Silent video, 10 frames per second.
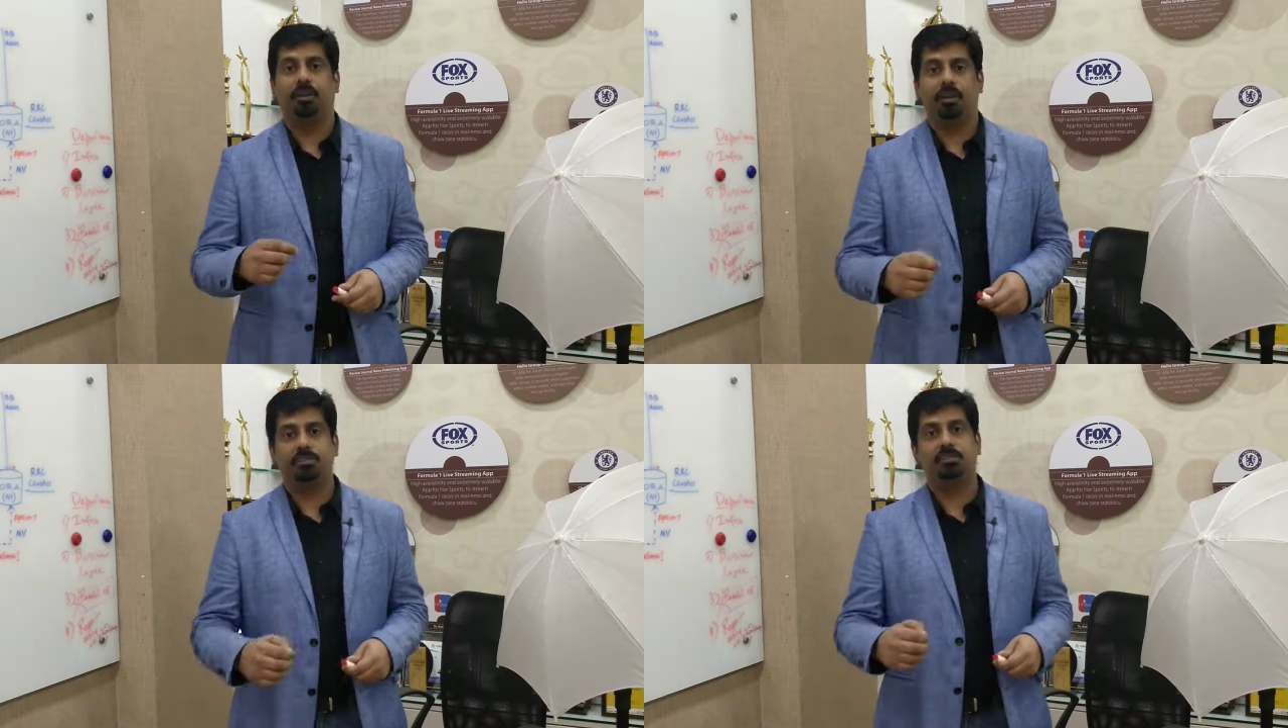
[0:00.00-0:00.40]

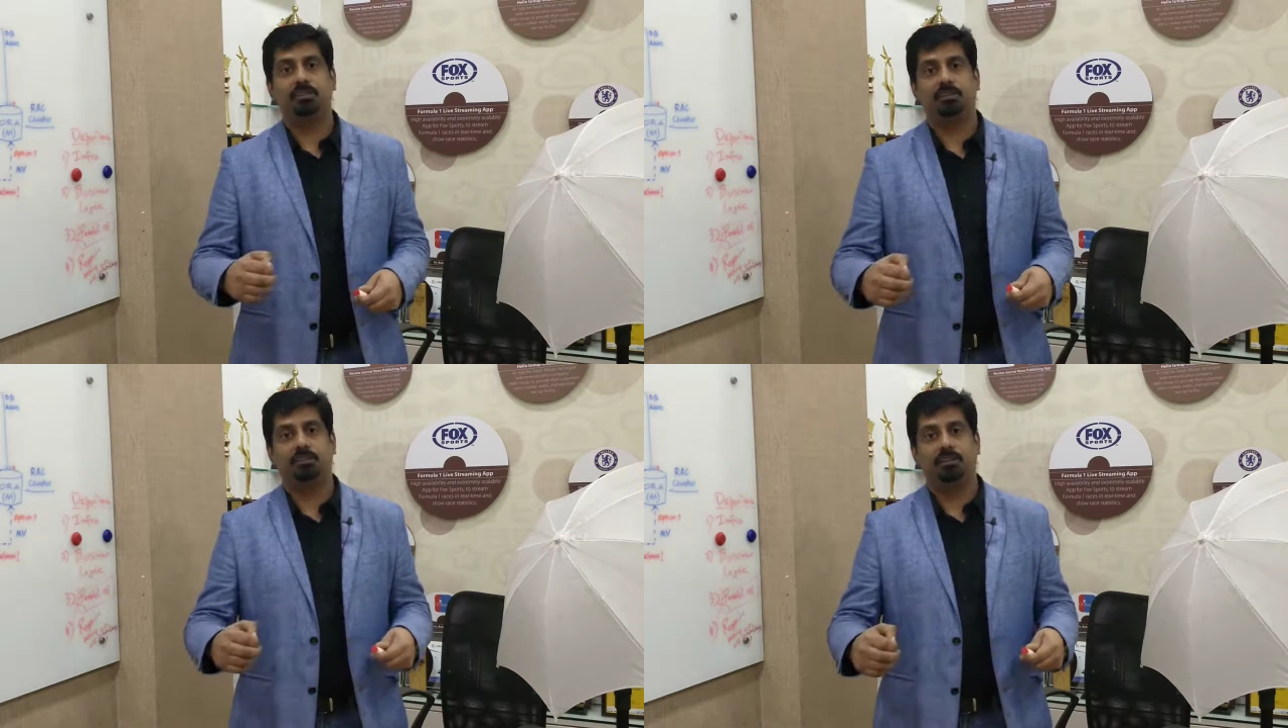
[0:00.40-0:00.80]

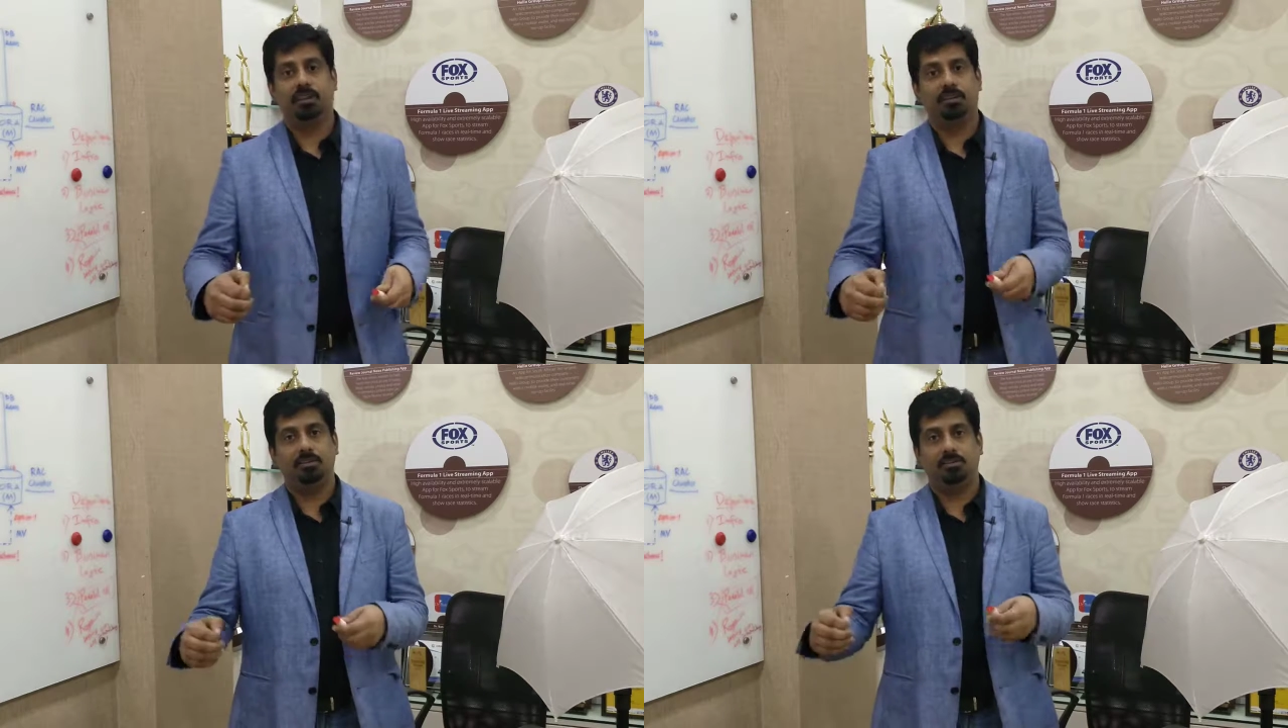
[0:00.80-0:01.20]
digital
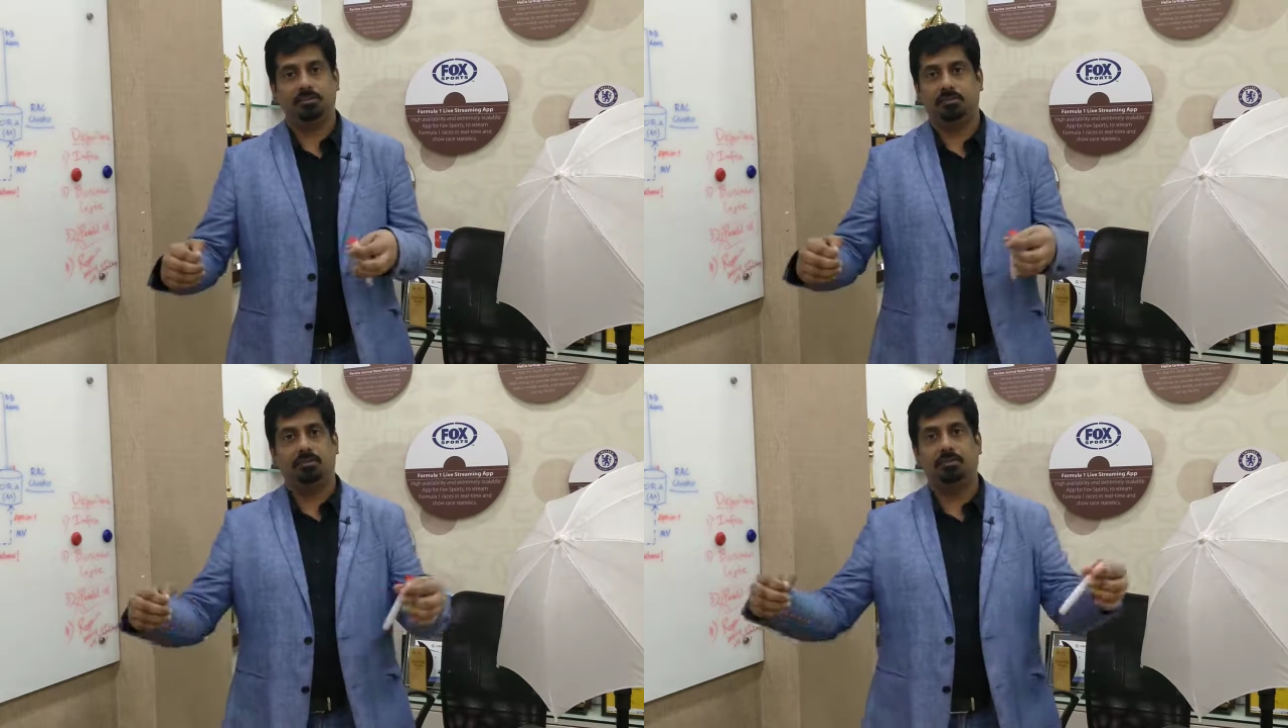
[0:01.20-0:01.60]

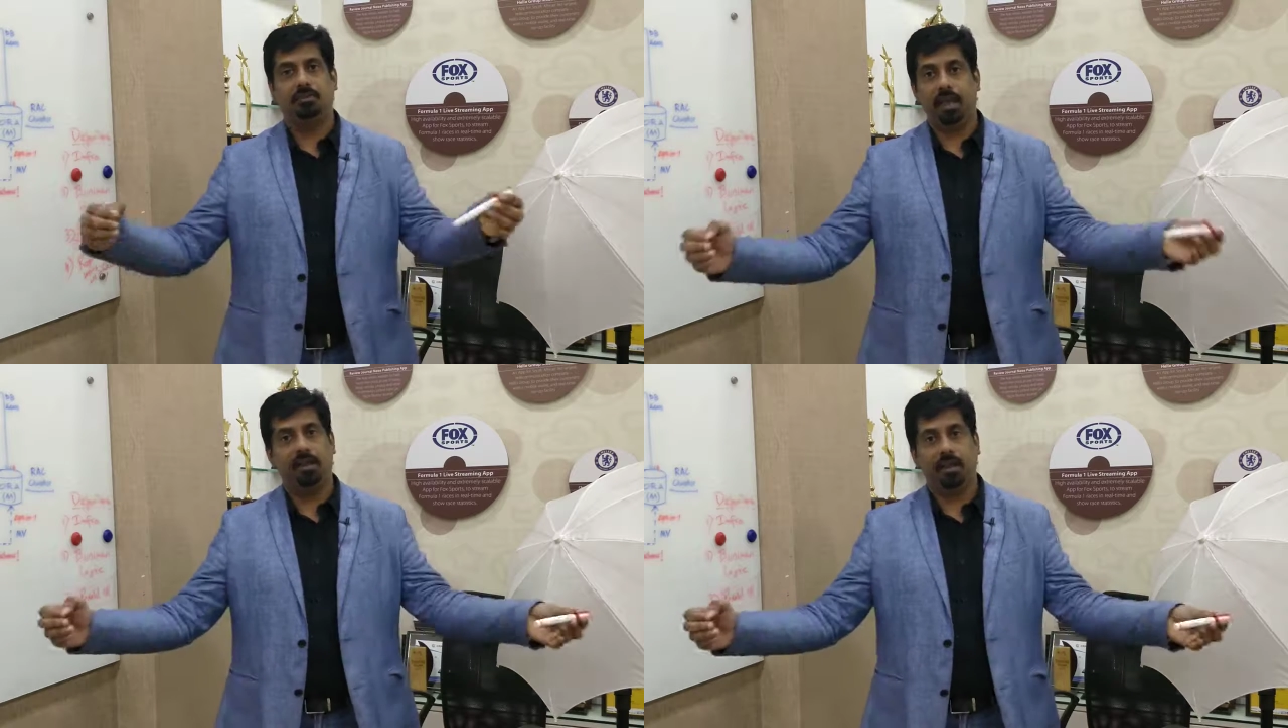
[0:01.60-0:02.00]
is
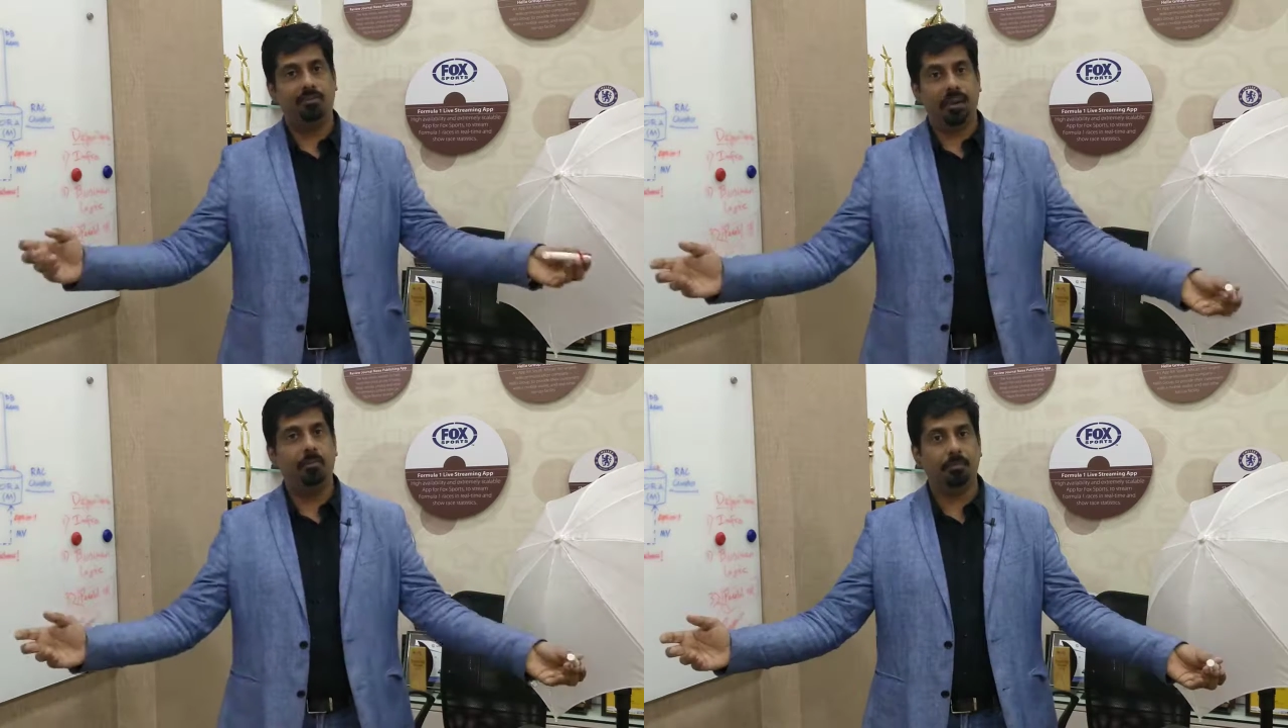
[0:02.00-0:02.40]
there
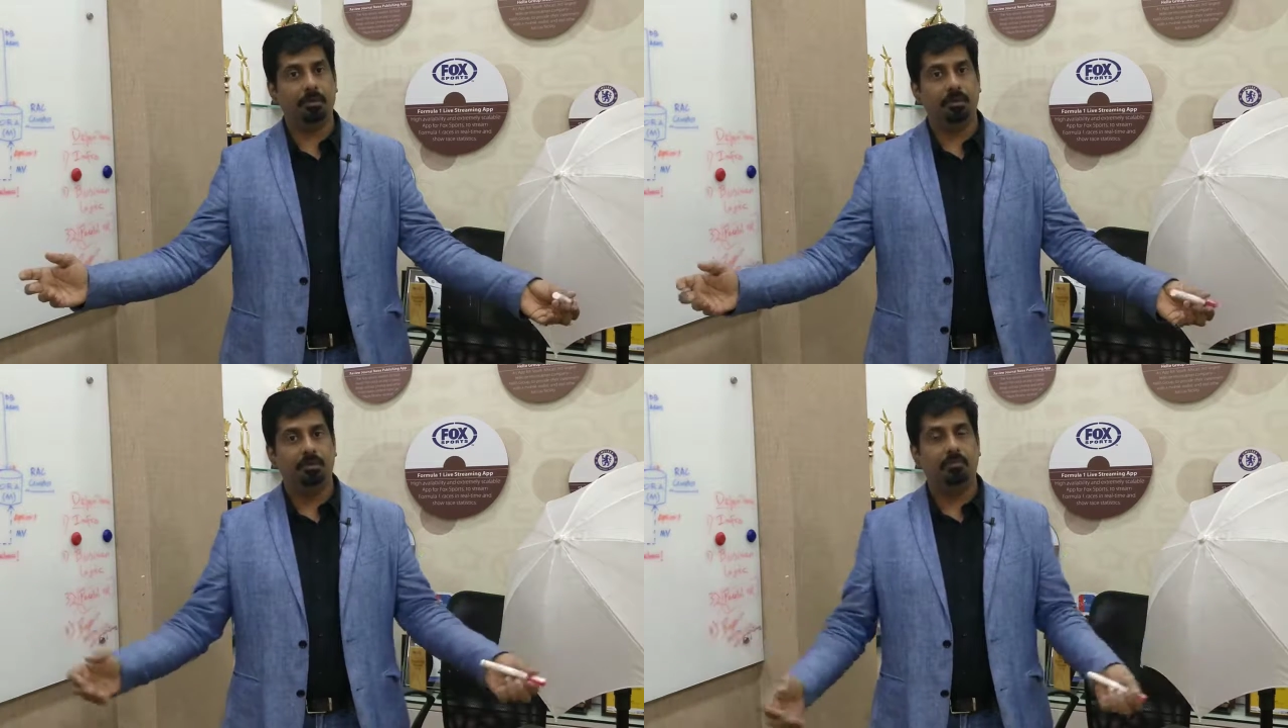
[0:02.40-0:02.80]
available,